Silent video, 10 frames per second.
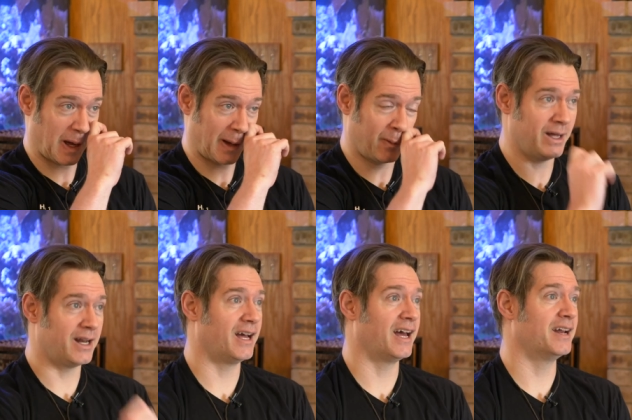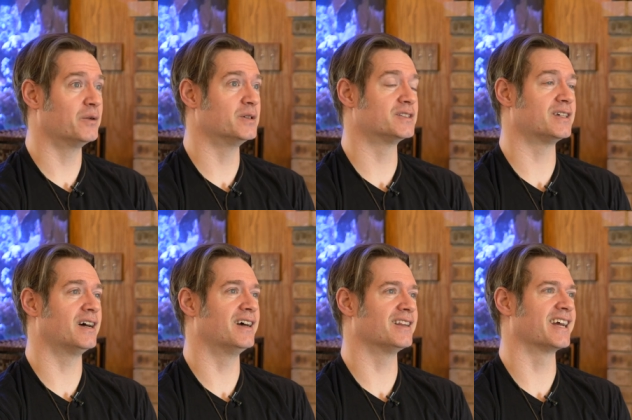I quit and it was
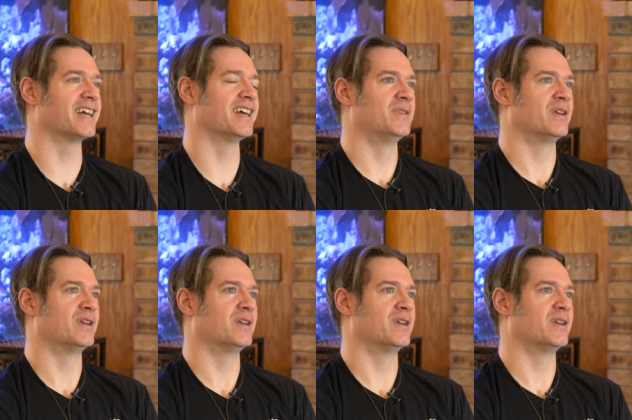uh, like,